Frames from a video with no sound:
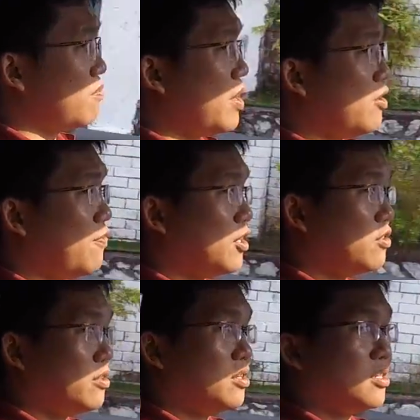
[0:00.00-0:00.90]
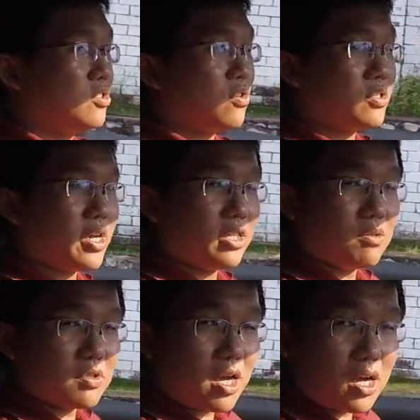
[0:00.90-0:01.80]
manufacturer sourced
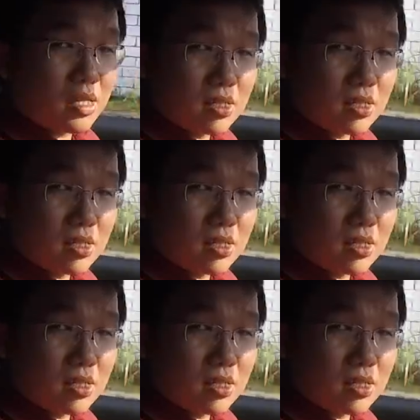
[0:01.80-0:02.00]
items are.